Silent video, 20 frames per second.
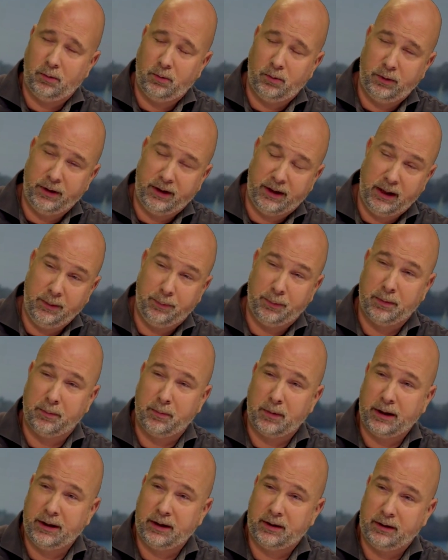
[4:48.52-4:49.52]
We keep in
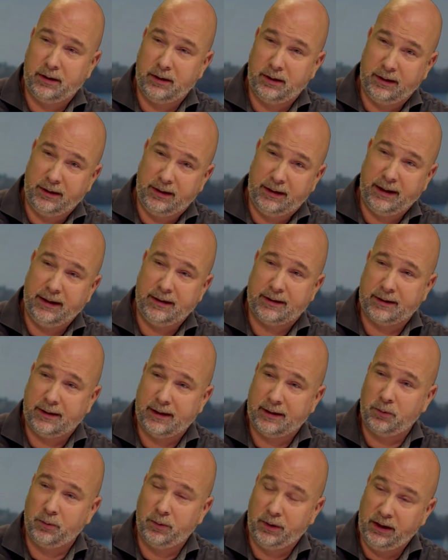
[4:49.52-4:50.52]
mind the data
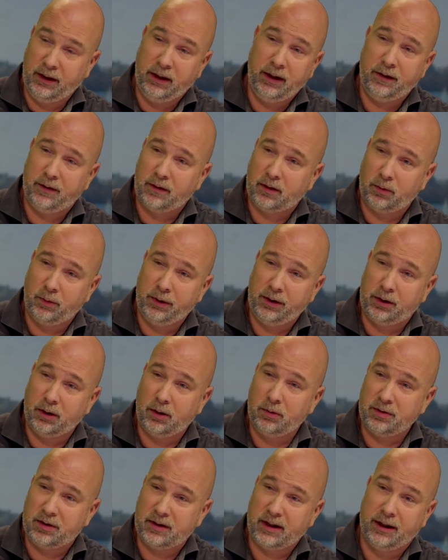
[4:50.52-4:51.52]
that we need so we
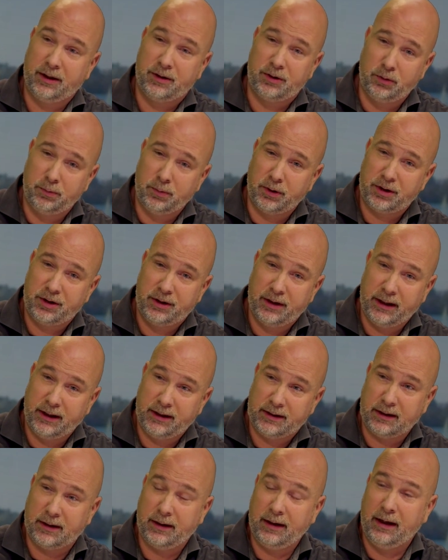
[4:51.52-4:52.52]
don't take too much
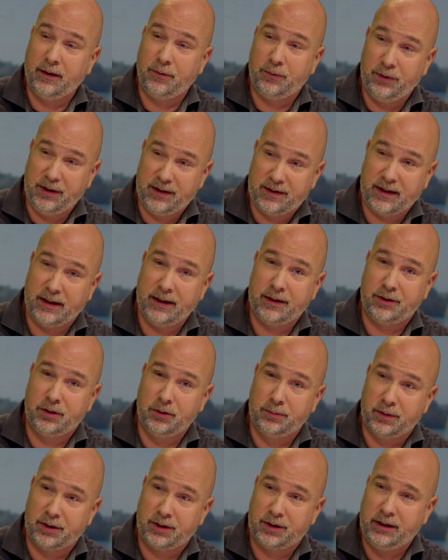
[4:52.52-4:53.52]
data. If we take
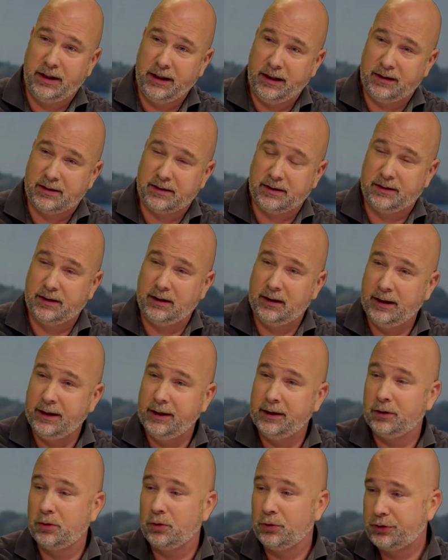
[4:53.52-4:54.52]
too much data, the
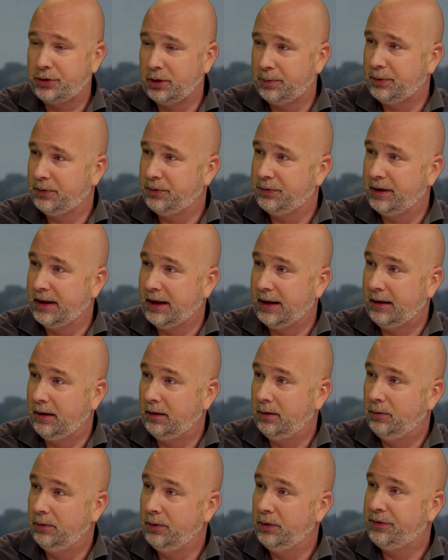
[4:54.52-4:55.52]
layer on top of that
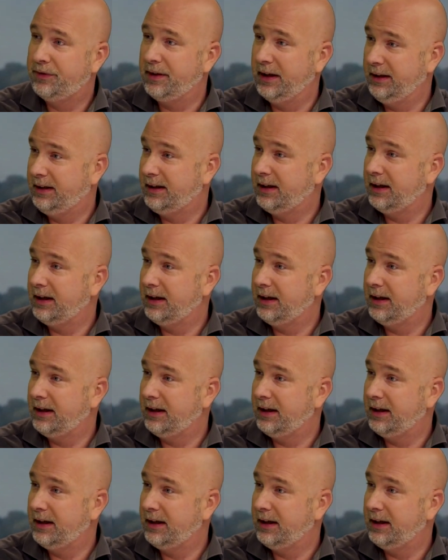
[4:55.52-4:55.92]
will take